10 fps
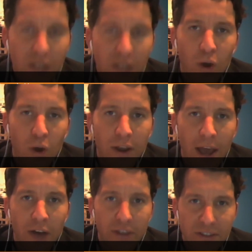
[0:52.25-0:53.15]
Anyone
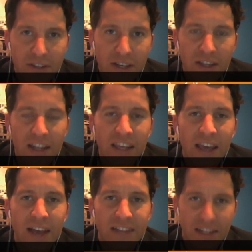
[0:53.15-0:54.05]
now can see that
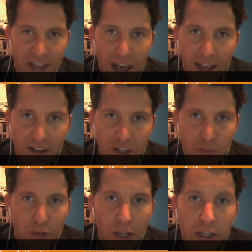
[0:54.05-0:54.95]
he has
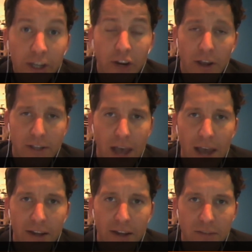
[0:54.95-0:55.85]
antagonism, clear
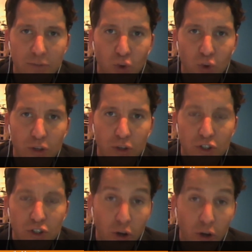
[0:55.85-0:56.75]
antagonism
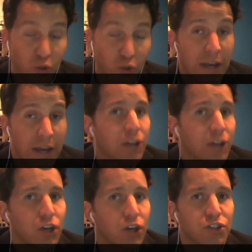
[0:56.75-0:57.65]
towards charter schools, and
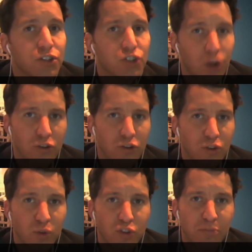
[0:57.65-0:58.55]
not just charter
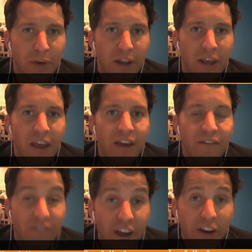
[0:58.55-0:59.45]
schools, but
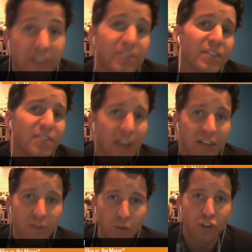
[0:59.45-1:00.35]
very
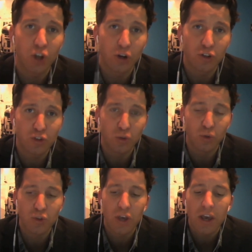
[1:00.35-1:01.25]
successful charter
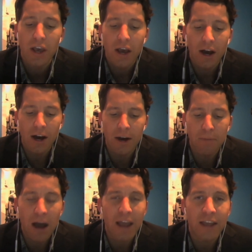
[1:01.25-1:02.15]
schools.
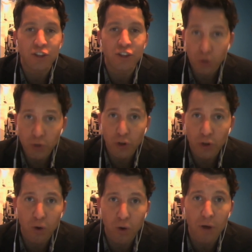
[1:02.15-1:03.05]
It's true
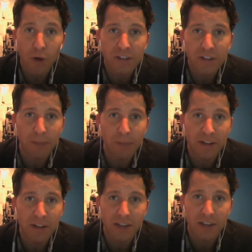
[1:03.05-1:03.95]
that Cuomo has stepped in and